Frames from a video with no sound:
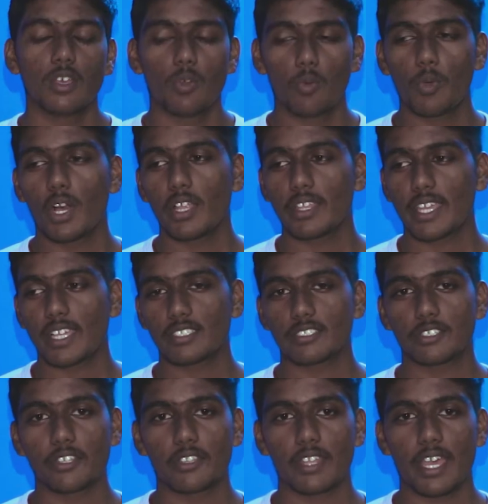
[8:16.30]
Well, the
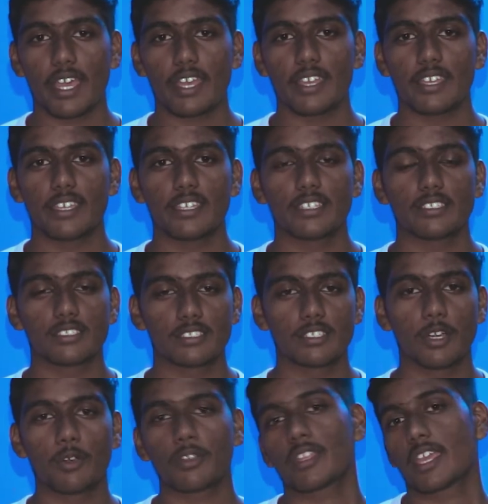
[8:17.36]
answer to that is
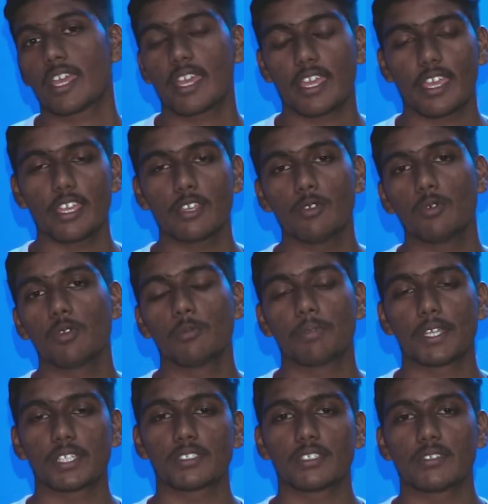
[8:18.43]
go and get a Google
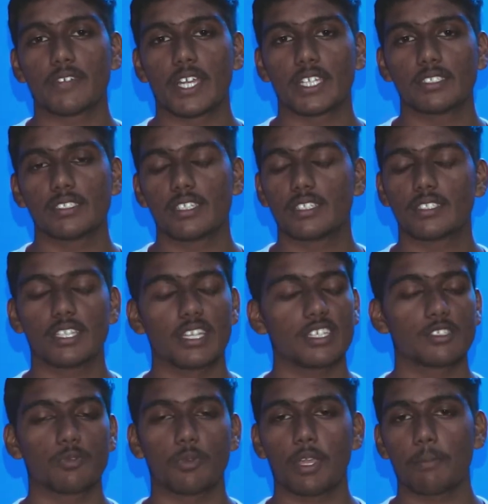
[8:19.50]
Pixel device. It
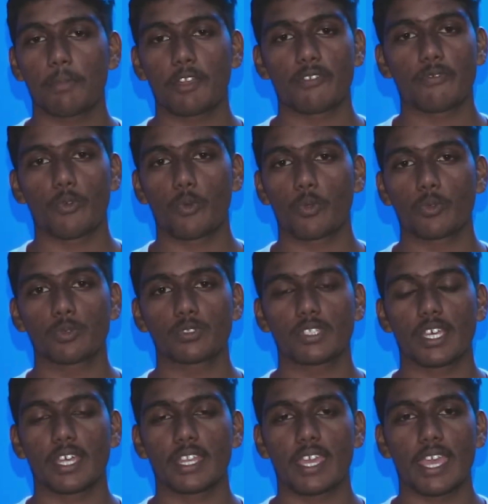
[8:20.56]
takes way better photos
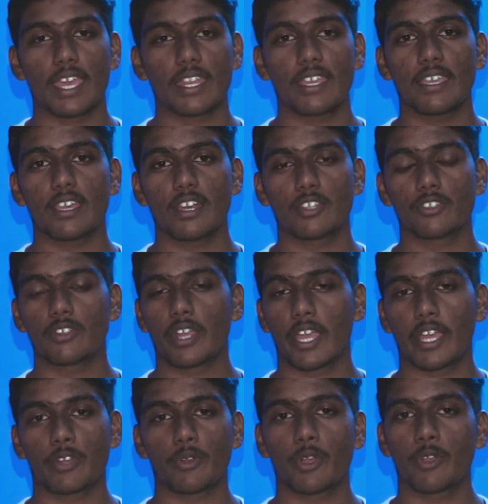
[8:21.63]
than any other
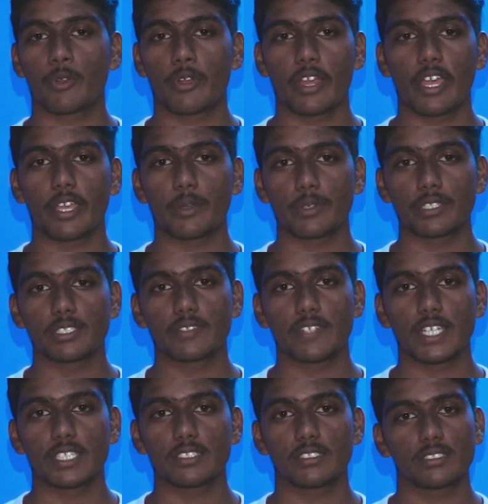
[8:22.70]
Android or iOS
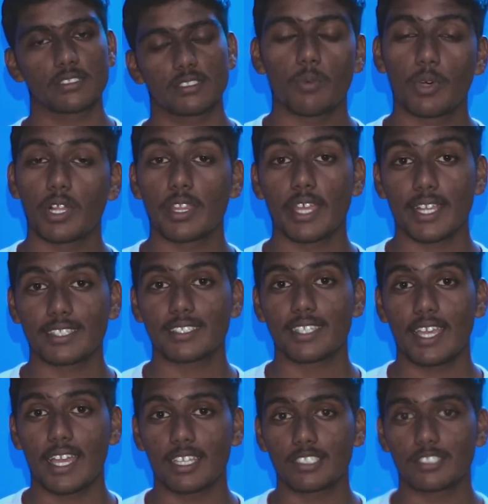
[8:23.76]
device. Well, that's
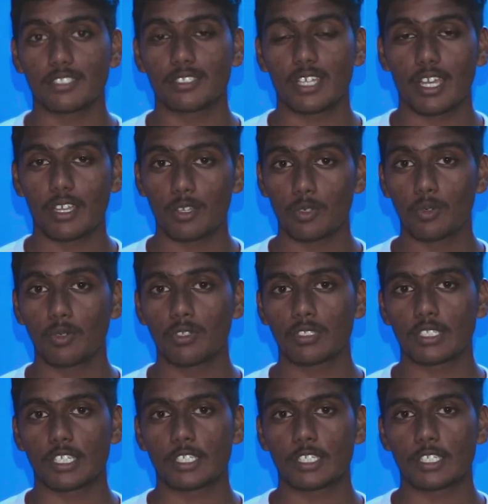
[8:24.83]
the answer that Google's